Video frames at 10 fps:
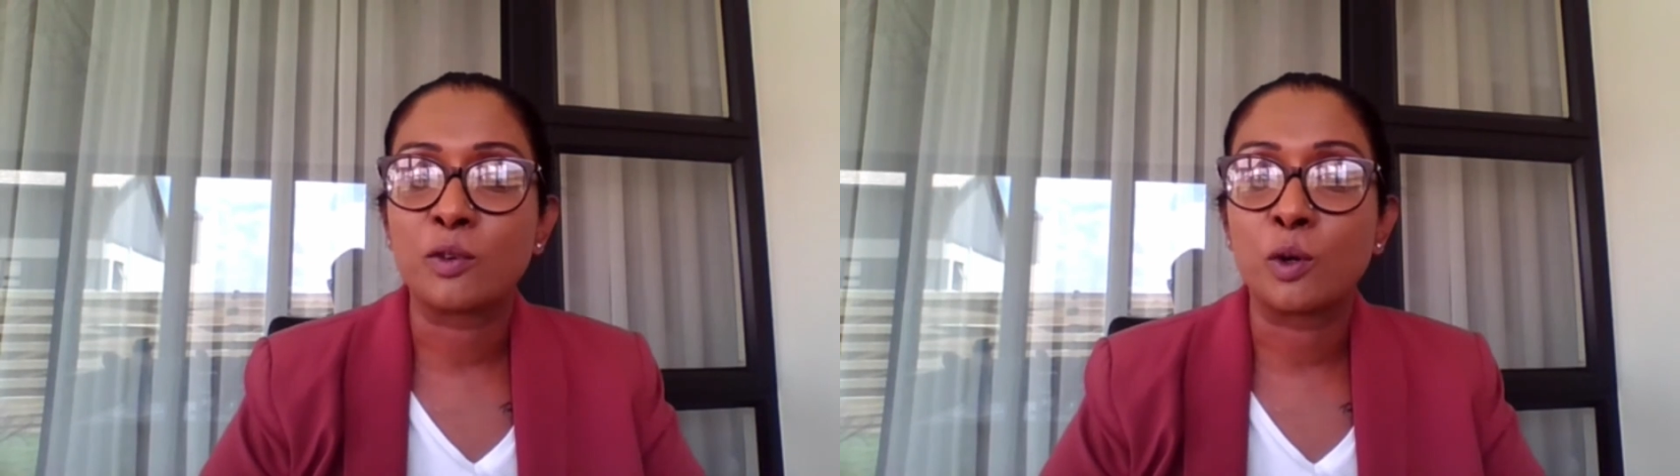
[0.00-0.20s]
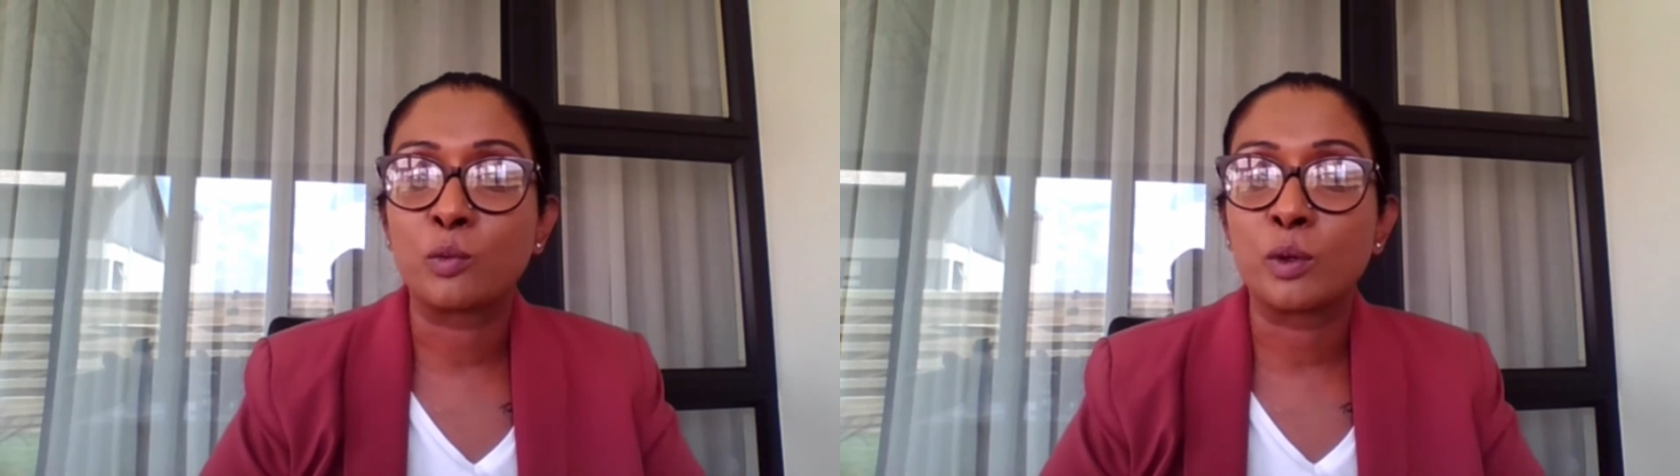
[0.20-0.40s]

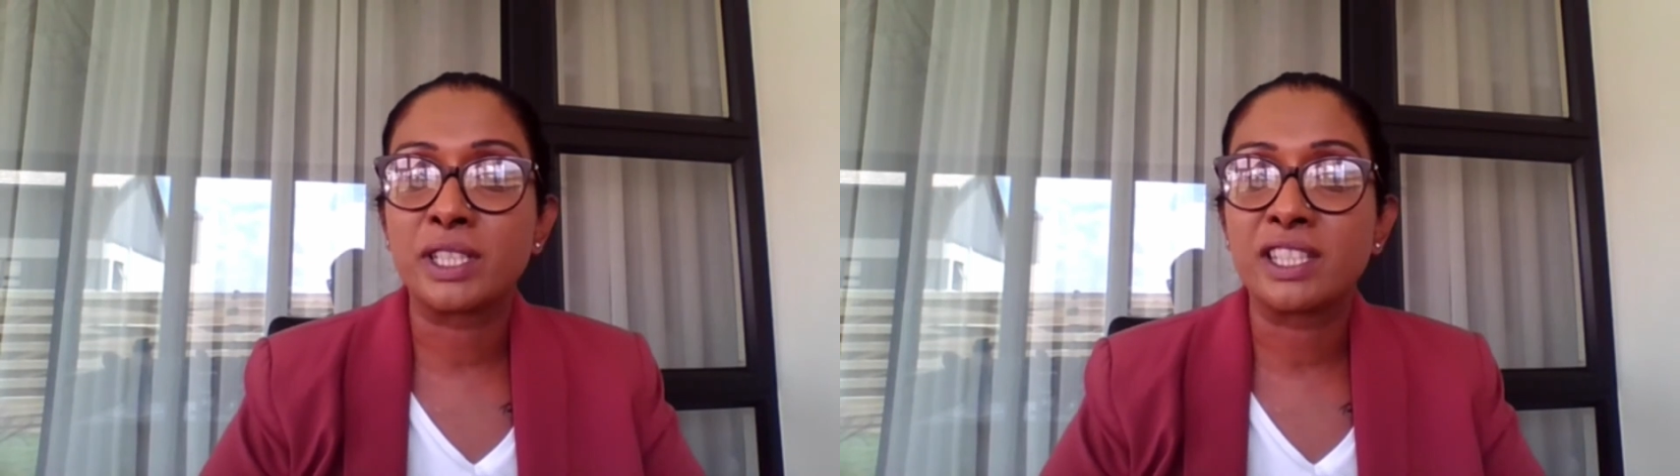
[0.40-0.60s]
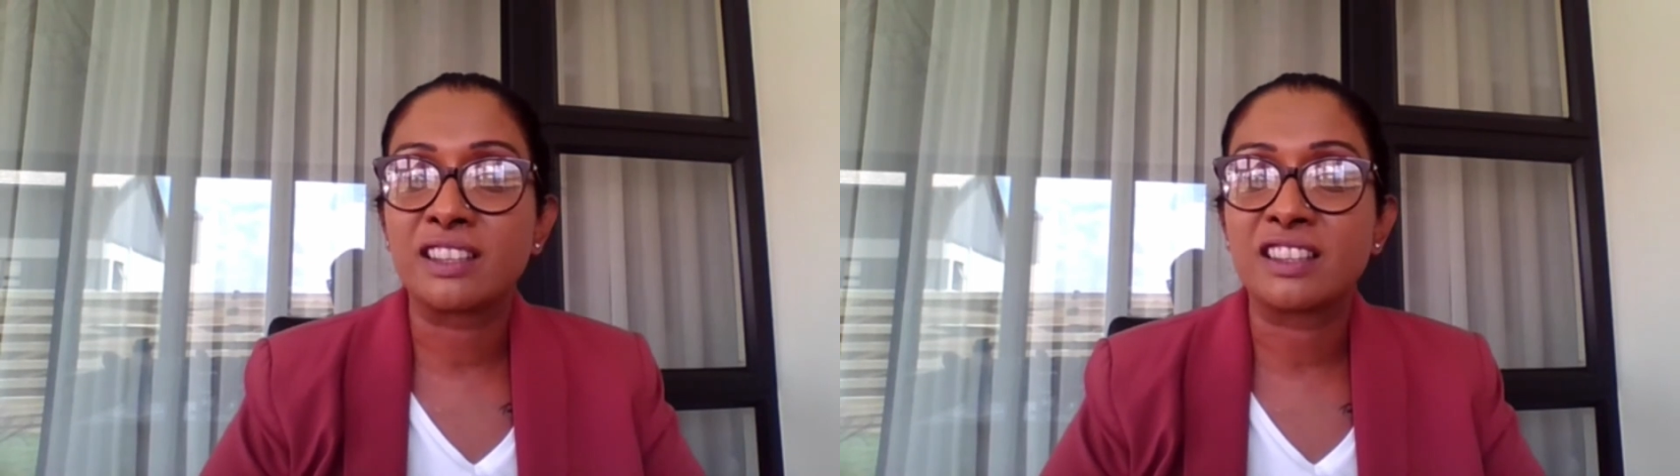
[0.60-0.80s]
for a
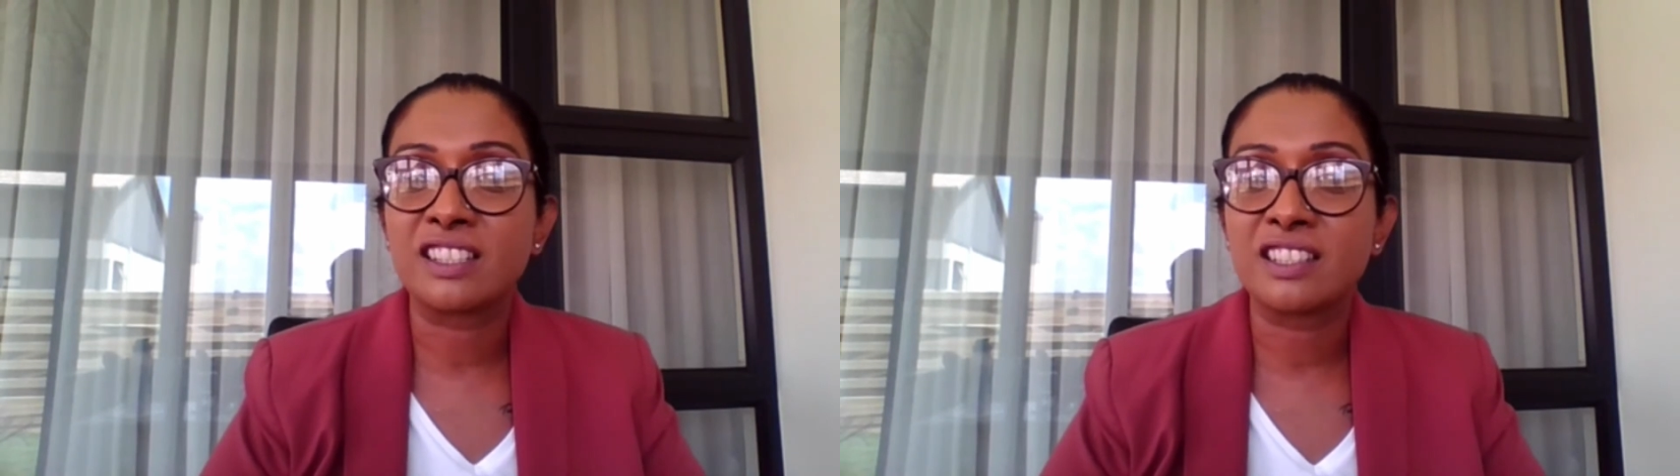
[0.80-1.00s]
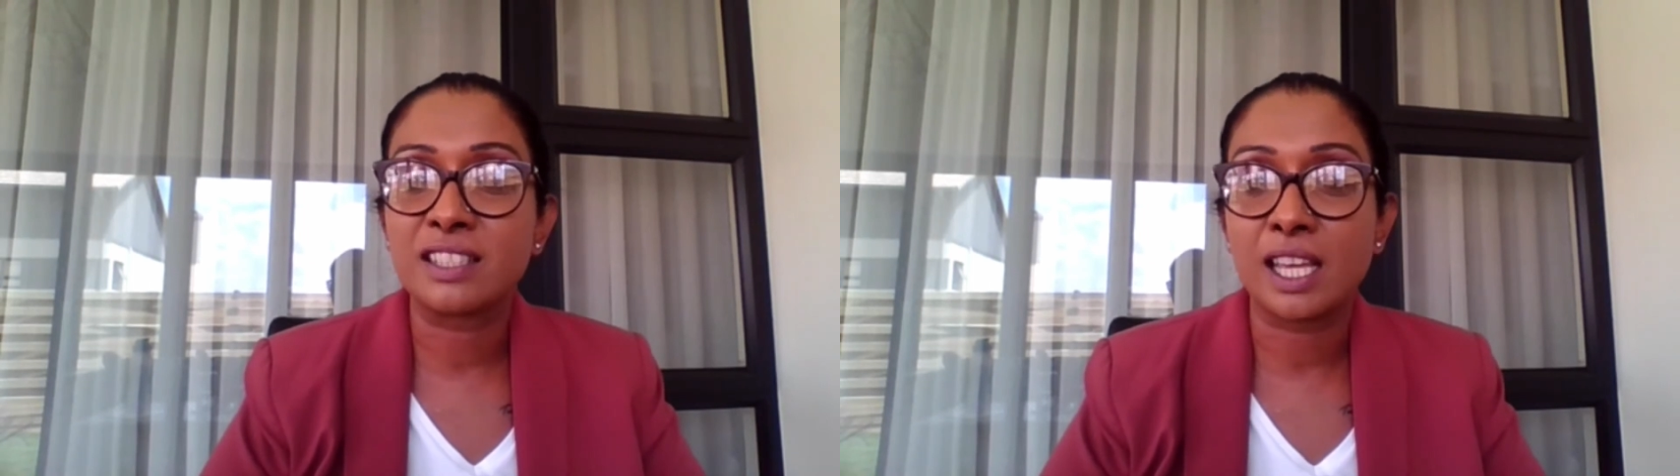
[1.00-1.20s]
woman in
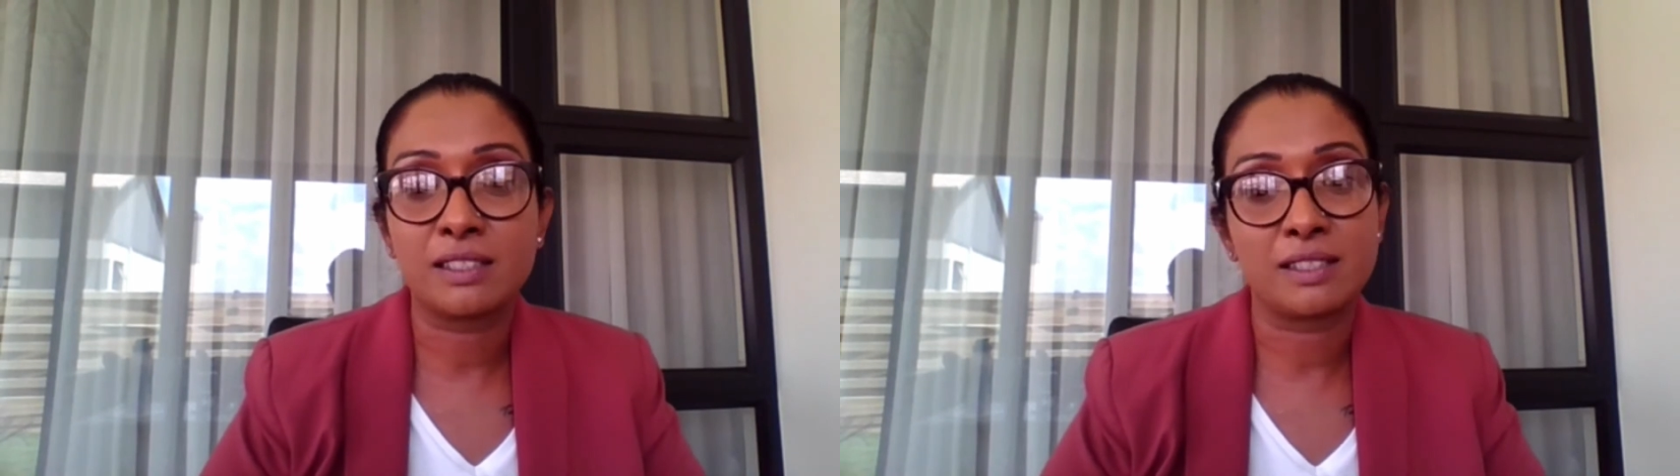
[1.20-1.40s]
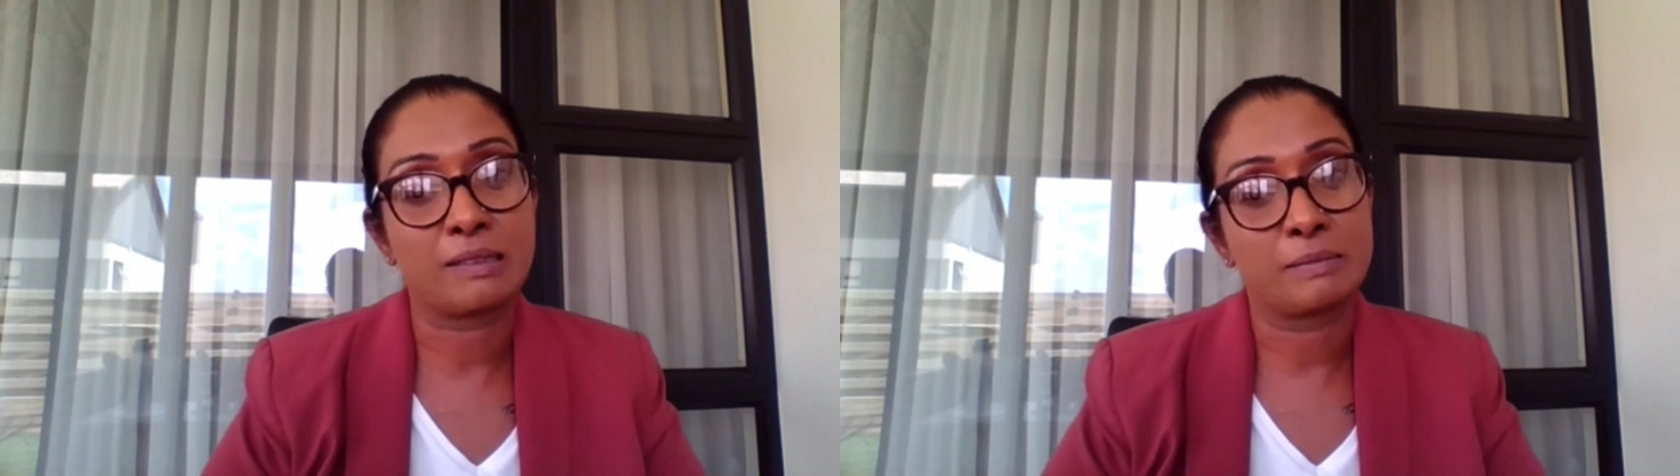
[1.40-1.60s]
this
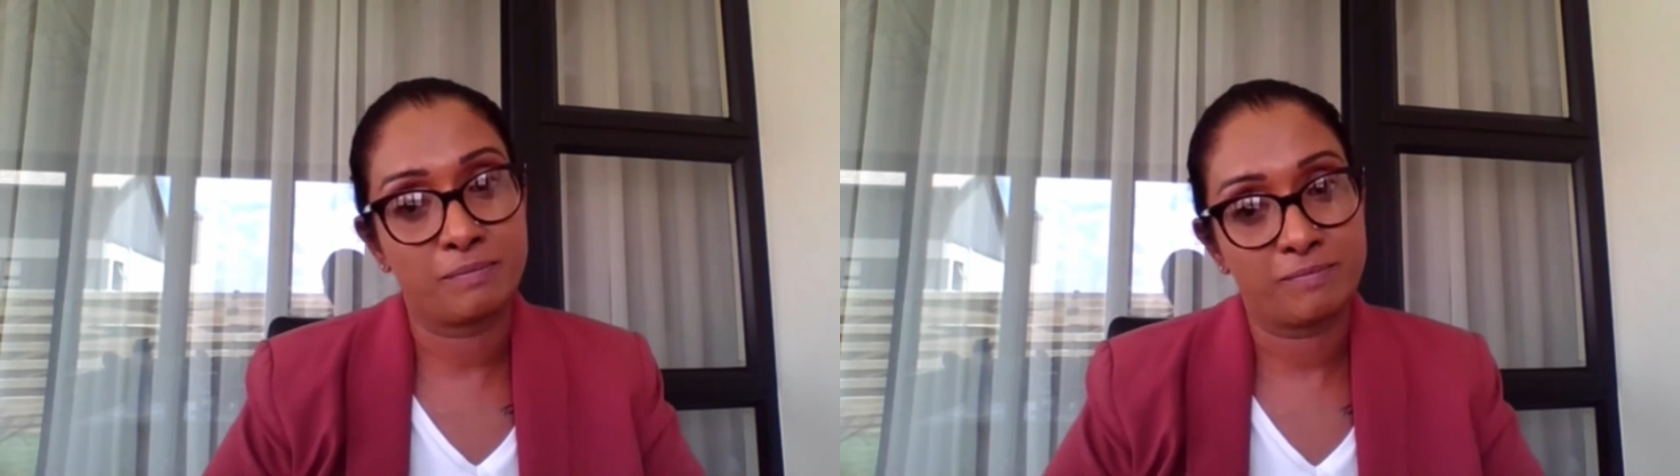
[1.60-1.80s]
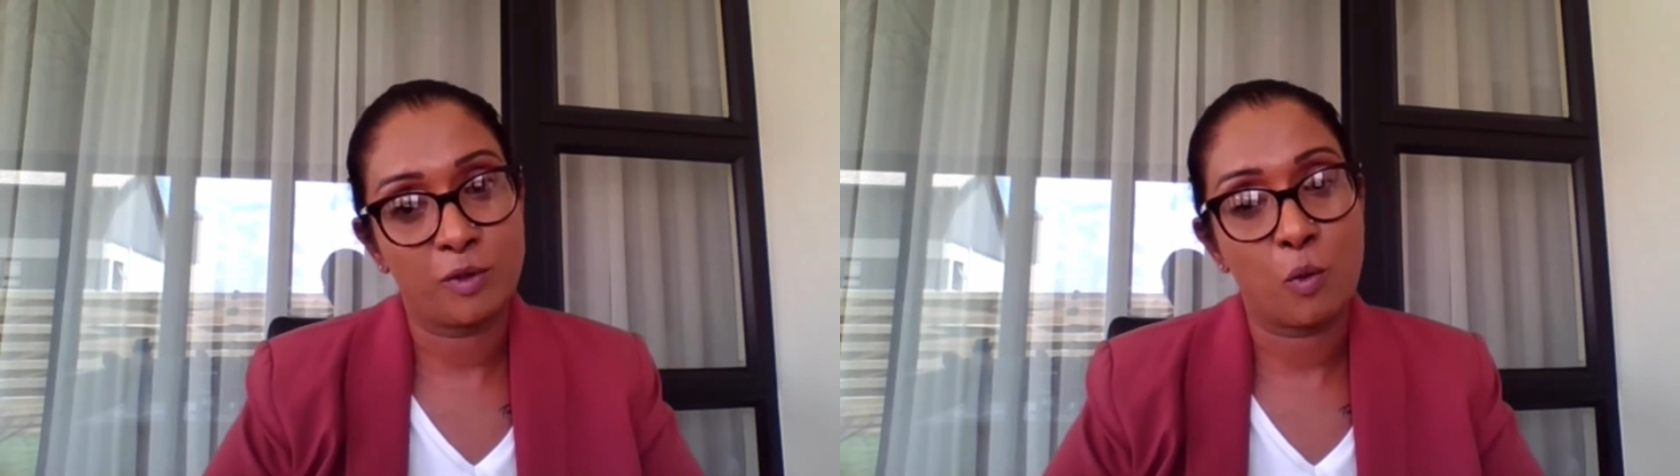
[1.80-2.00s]
sector.
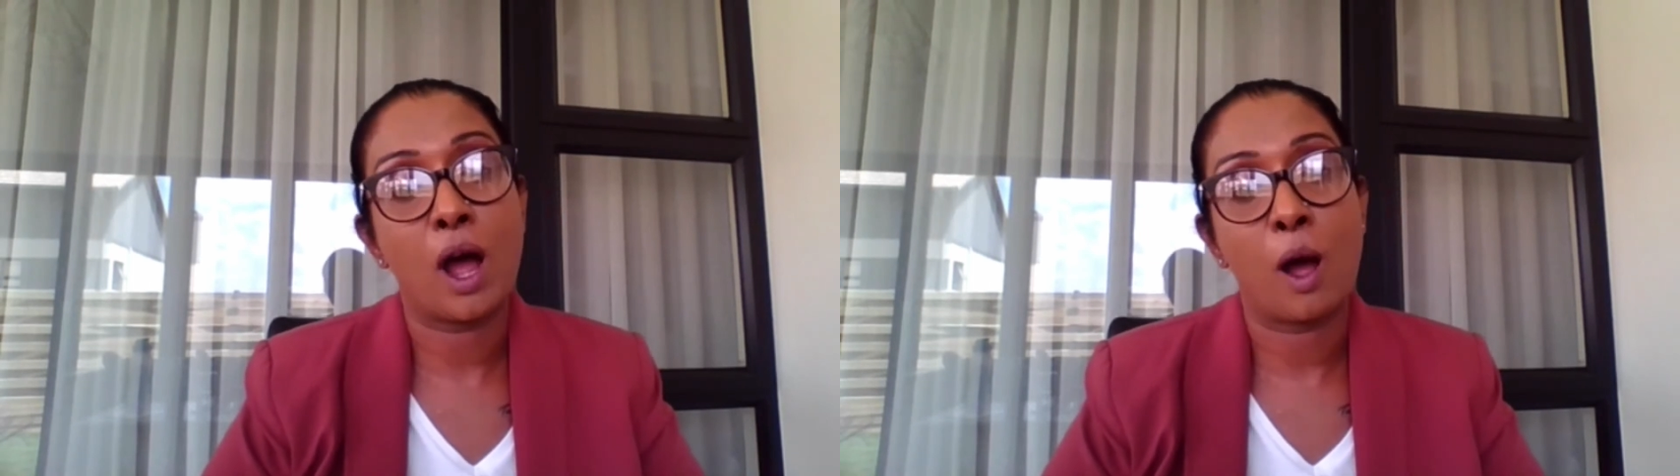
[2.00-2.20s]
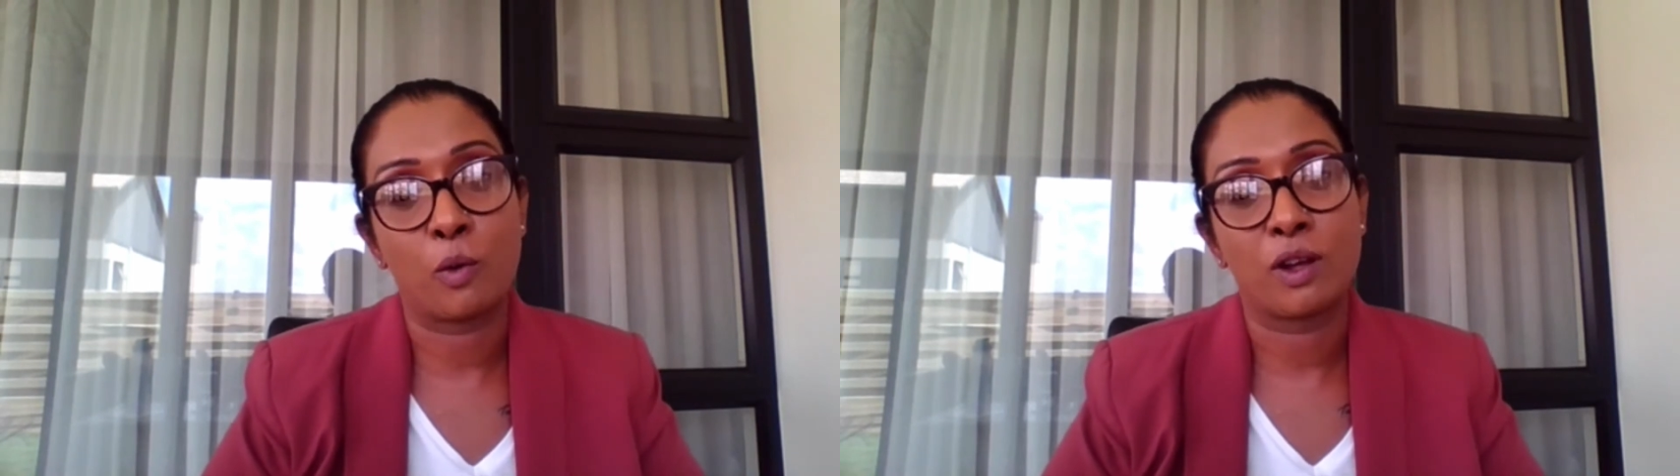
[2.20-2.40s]

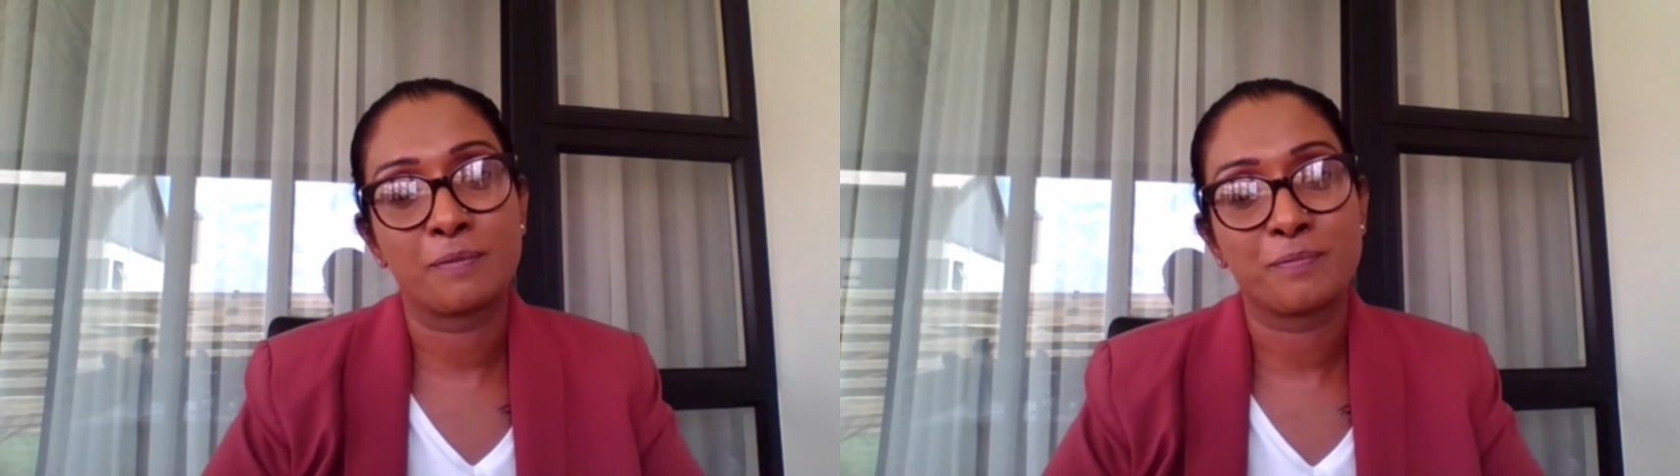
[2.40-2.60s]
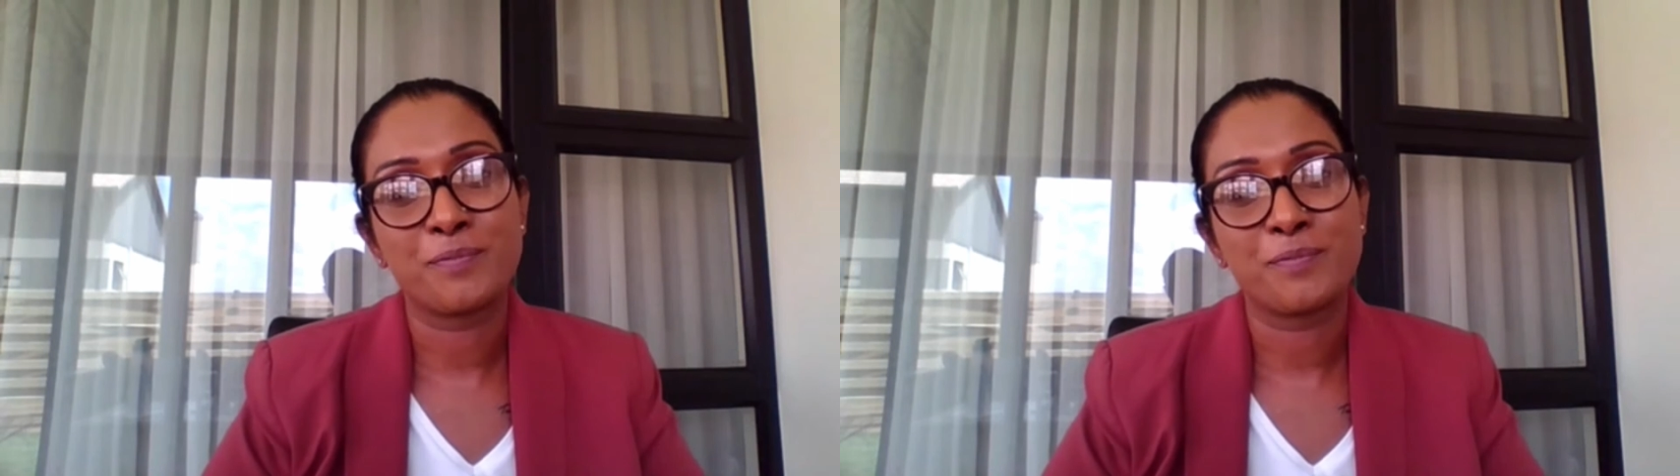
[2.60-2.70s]
Wow.